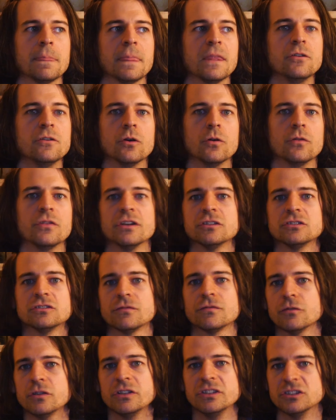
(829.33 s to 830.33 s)
there's
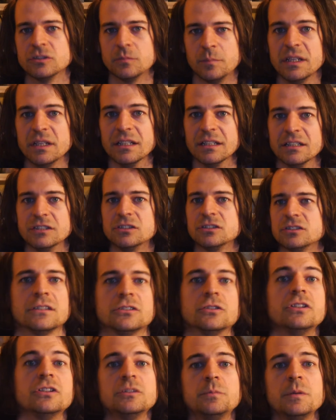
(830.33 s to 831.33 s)
free speech.
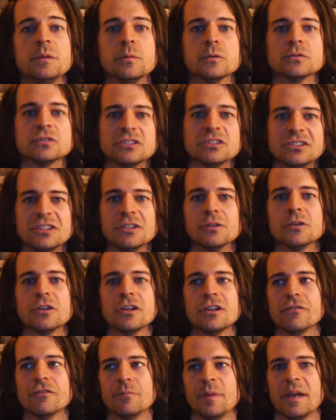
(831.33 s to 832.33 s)
So these people still
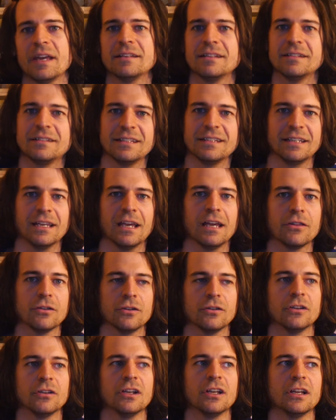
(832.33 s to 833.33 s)
could have banded
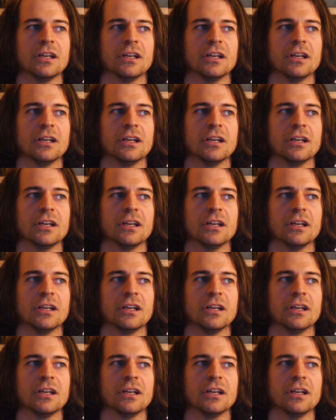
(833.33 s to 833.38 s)
together